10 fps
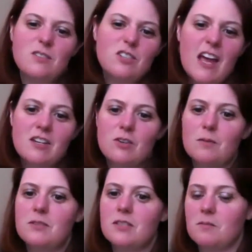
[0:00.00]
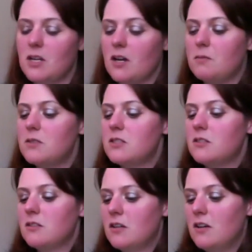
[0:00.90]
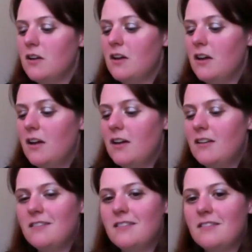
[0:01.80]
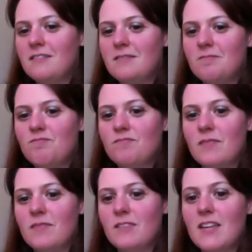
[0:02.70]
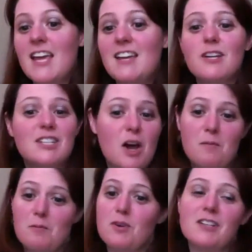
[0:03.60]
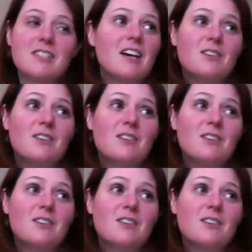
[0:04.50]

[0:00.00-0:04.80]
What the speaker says: day trips sometimes. And he reads comic books.